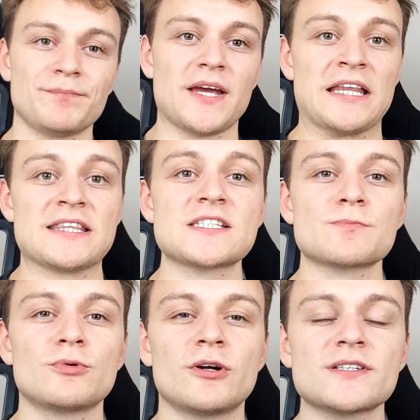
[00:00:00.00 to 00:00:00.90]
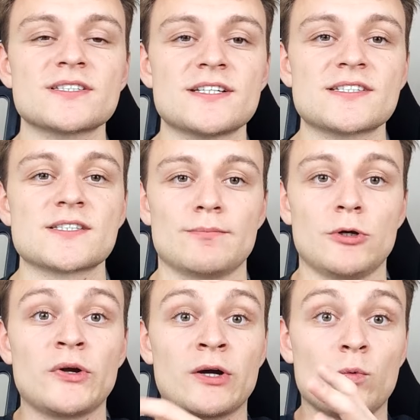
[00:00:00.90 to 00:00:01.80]
And this process, the
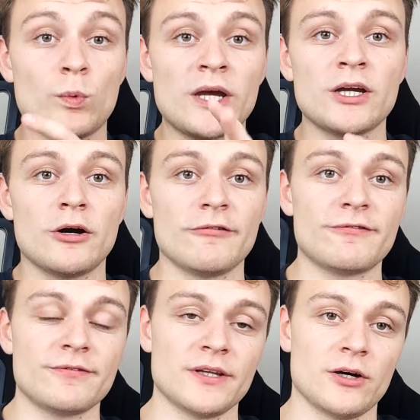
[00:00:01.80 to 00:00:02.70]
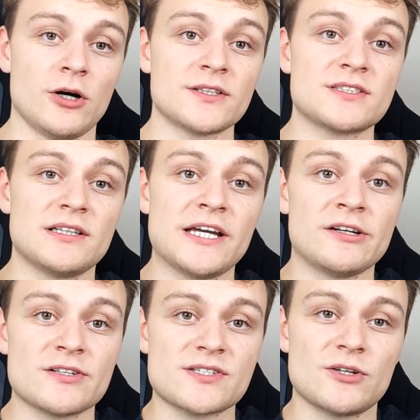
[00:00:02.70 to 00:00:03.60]
blowing away of the hot
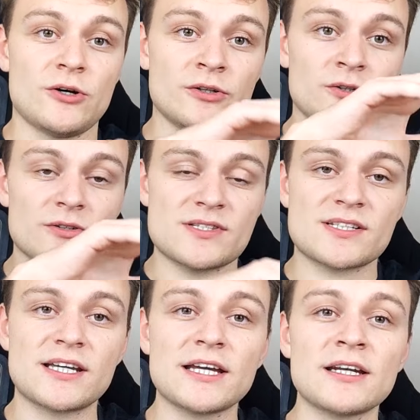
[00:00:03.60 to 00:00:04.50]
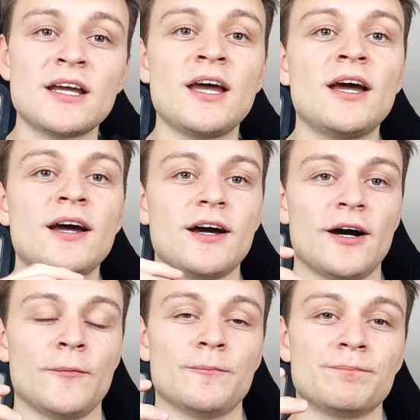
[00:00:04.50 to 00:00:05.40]
layers on your skin,
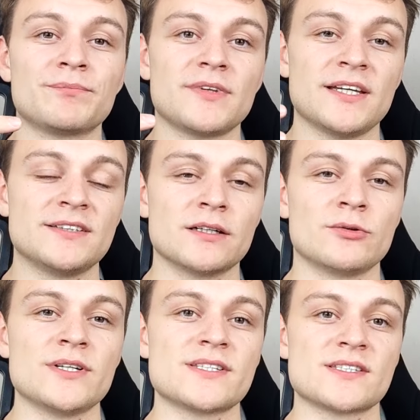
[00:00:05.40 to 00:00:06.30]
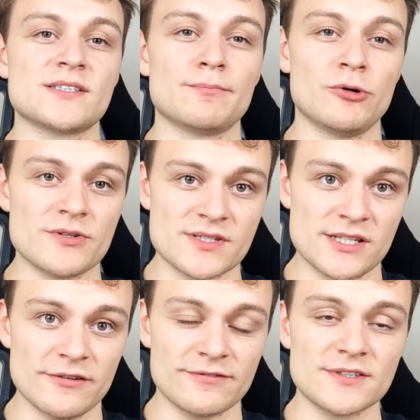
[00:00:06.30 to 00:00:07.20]
it decreases the
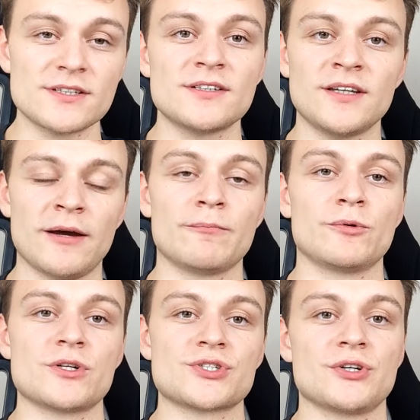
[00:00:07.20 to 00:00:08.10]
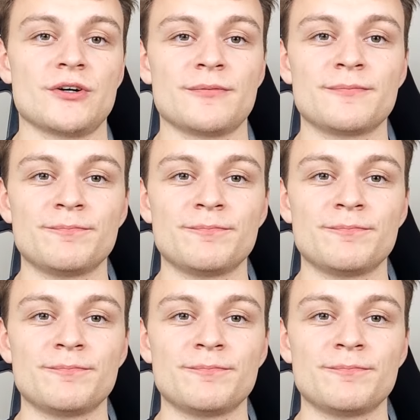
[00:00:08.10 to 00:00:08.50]
perceived temperature